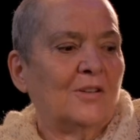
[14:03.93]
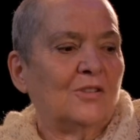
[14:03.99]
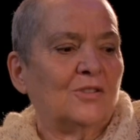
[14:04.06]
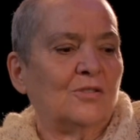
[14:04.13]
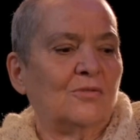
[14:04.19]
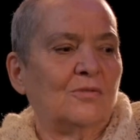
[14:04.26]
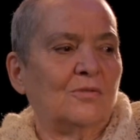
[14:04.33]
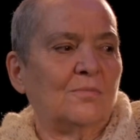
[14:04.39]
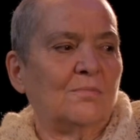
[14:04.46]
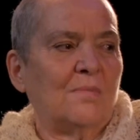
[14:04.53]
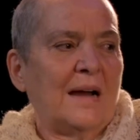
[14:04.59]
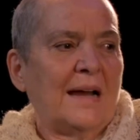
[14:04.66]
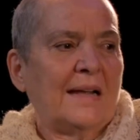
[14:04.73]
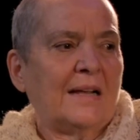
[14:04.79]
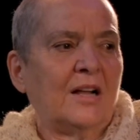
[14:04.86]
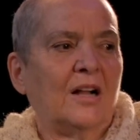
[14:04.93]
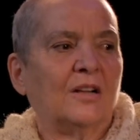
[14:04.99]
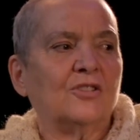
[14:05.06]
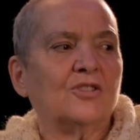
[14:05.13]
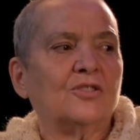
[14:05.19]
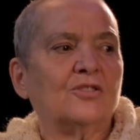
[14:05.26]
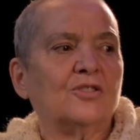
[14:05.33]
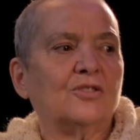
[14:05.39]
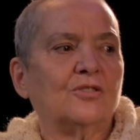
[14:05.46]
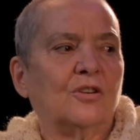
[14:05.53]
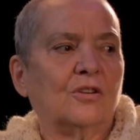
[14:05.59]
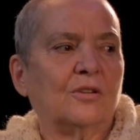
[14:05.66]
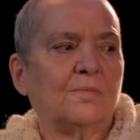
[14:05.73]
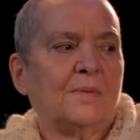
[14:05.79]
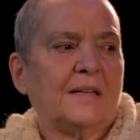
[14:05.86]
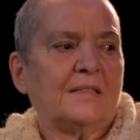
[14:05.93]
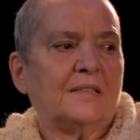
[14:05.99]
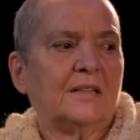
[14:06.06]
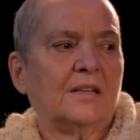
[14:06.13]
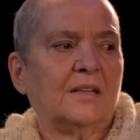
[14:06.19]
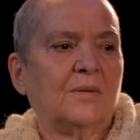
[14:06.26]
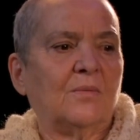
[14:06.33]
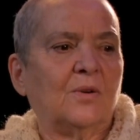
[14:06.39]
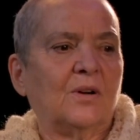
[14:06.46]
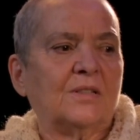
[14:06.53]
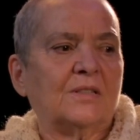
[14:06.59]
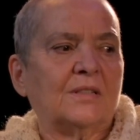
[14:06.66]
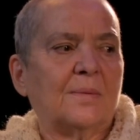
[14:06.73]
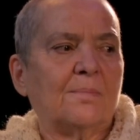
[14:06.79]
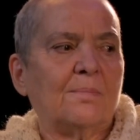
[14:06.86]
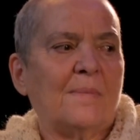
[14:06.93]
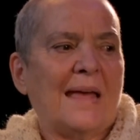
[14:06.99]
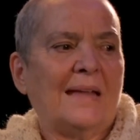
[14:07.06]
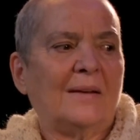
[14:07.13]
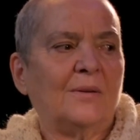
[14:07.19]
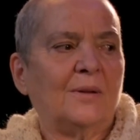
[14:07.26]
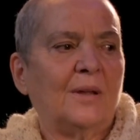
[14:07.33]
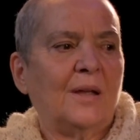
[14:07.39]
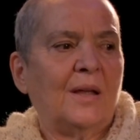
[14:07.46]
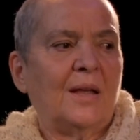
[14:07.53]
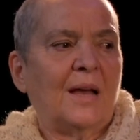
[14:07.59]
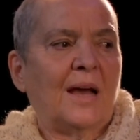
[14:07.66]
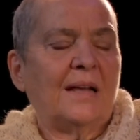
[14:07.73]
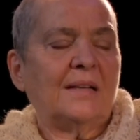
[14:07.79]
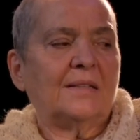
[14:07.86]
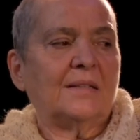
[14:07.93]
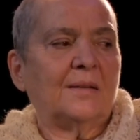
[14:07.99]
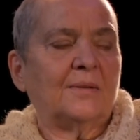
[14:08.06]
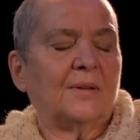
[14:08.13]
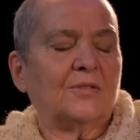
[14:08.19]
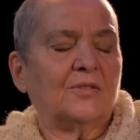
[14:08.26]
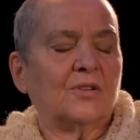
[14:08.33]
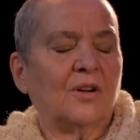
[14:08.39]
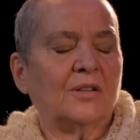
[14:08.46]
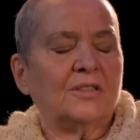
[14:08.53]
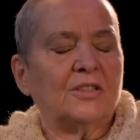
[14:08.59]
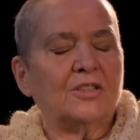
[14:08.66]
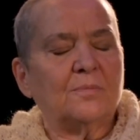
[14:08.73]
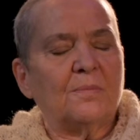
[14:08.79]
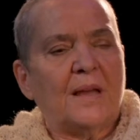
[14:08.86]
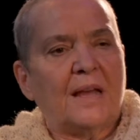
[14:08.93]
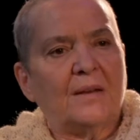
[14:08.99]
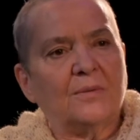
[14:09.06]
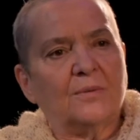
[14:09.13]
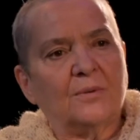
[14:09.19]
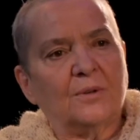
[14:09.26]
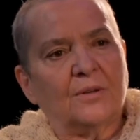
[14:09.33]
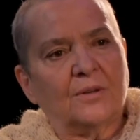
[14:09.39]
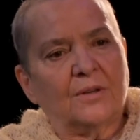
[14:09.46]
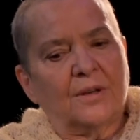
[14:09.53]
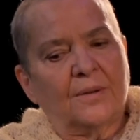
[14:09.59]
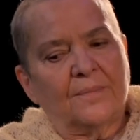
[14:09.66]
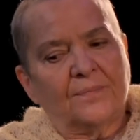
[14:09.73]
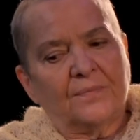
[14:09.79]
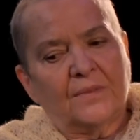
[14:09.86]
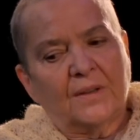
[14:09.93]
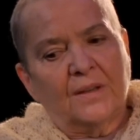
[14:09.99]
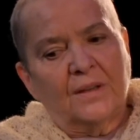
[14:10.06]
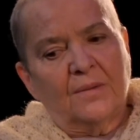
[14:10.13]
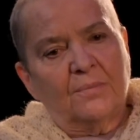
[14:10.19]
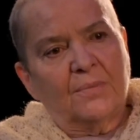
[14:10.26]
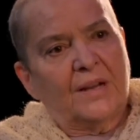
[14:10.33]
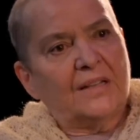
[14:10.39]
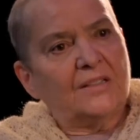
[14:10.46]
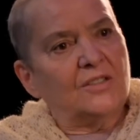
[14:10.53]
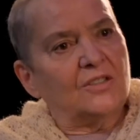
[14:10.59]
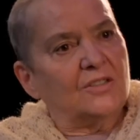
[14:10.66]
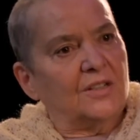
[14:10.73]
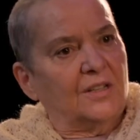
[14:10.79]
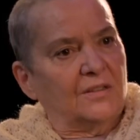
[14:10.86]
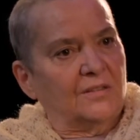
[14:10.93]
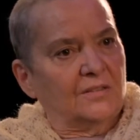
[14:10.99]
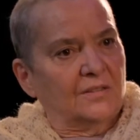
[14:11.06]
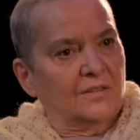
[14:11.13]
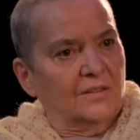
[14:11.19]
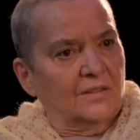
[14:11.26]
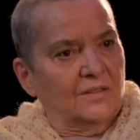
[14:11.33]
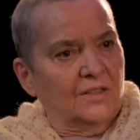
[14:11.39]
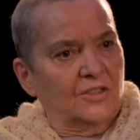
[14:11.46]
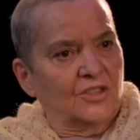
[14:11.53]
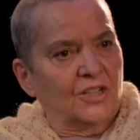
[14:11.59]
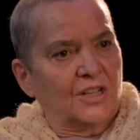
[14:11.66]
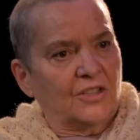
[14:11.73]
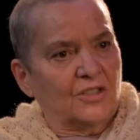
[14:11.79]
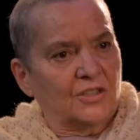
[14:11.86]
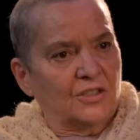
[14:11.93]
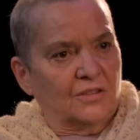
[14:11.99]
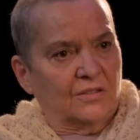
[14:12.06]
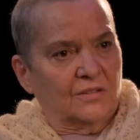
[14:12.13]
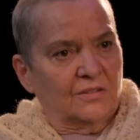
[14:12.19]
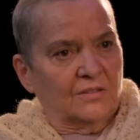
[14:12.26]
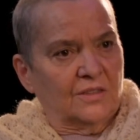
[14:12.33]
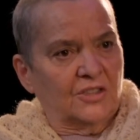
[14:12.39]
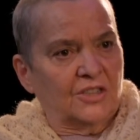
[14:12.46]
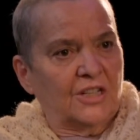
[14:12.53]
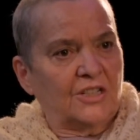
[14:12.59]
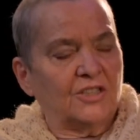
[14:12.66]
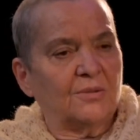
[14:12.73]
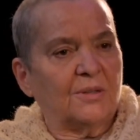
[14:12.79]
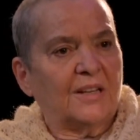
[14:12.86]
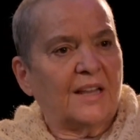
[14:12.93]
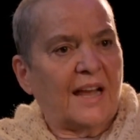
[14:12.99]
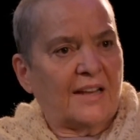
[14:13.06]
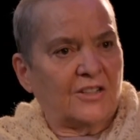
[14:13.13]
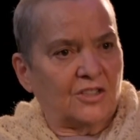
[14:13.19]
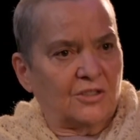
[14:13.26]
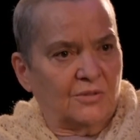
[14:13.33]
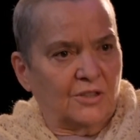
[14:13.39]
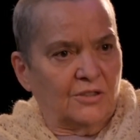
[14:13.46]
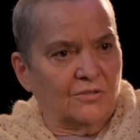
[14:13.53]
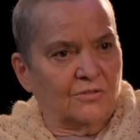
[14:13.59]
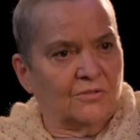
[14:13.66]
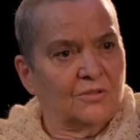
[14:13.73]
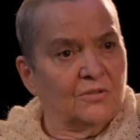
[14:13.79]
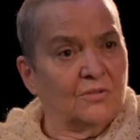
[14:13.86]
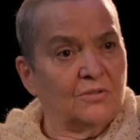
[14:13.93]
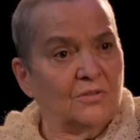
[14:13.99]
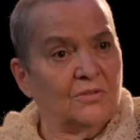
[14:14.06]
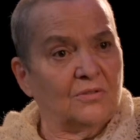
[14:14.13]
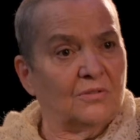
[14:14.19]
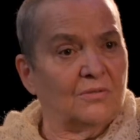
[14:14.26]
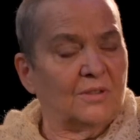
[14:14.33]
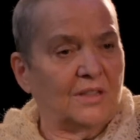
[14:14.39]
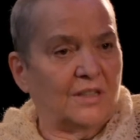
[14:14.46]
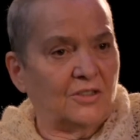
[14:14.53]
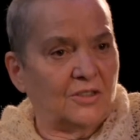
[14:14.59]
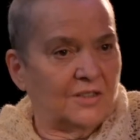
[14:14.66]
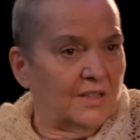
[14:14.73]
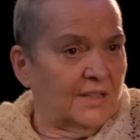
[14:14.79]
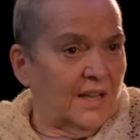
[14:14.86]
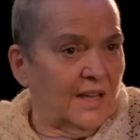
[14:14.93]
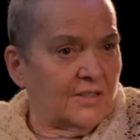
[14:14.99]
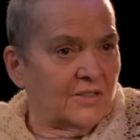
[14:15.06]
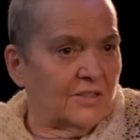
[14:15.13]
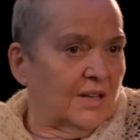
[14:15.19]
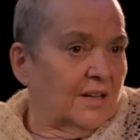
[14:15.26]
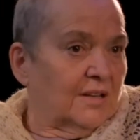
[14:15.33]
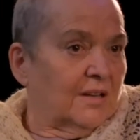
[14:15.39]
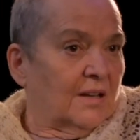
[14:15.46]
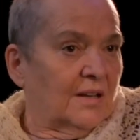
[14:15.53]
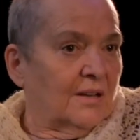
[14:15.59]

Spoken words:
So my culture shock basically was that the Scottish men were predatory. They chase you. They chase you and catch you, and you go, no, no, no, and then you say yes, right?